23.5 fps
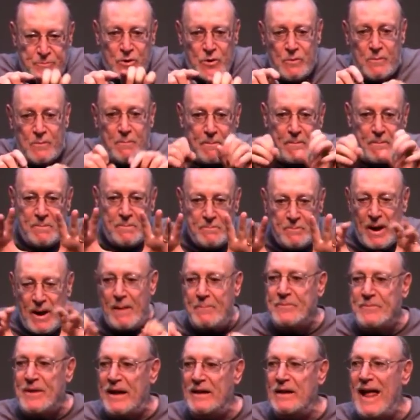Boom,
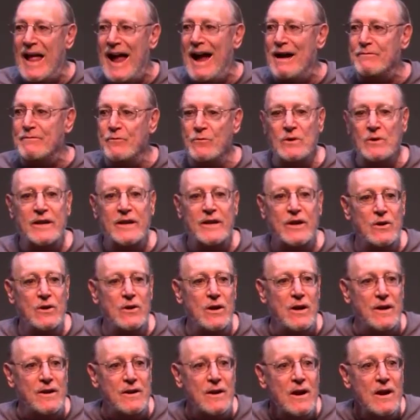pop that laugh really
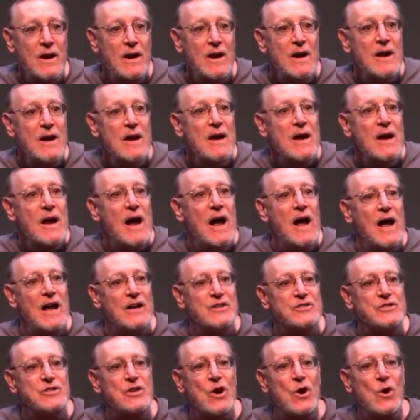good.
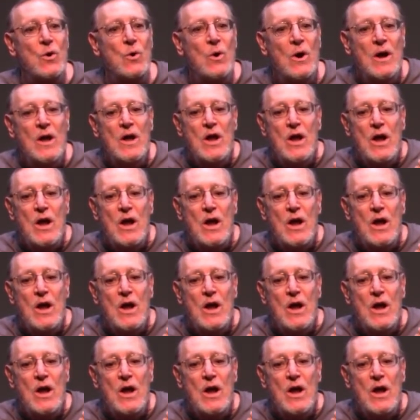The